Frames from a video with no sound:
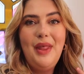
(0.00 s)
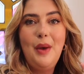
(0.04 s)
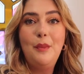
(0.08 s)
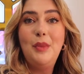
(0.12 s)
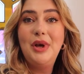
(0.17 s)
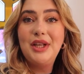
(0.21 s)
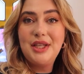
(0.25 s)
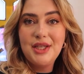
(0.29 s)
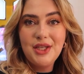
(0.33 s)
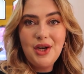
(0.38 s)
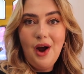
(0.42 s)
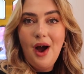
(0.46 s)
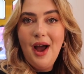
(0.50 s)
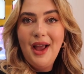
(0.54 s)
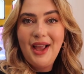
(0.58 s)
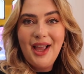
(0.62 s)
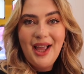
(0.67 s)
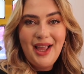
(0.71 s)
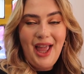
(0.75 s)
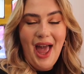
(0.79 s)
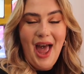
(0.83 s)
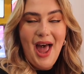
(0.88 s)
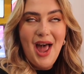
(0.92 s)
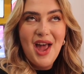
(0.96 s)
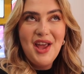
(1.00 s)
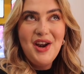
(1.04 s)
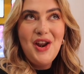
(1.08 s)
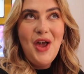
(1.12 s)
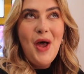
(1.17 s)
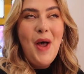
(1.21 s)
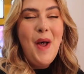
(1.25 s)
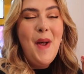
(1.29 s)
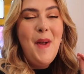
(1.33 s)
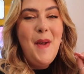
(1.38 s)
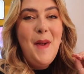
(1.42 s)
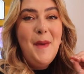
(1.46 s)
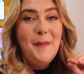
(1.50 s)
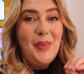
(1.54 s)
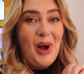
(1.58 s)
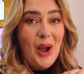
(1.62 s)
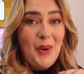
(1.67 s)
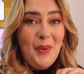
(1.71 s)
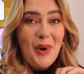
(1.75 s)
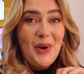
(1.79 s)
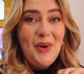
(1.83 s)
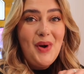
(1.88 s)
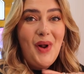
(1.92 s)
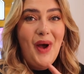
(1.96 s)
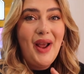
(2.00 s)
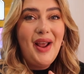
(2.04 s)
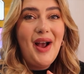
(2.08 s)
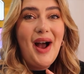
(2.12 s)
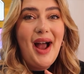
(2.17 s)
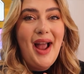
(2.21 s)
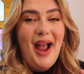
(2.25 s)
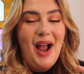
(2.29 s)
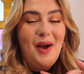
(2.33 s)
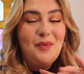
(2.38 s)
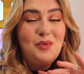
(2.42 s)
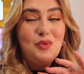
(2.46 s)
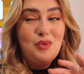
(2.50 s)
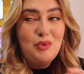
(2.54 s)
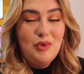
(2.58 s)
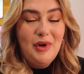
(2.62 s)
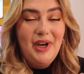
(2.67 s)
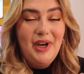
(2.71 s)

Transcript: then we're starting again. But I won't lie, I have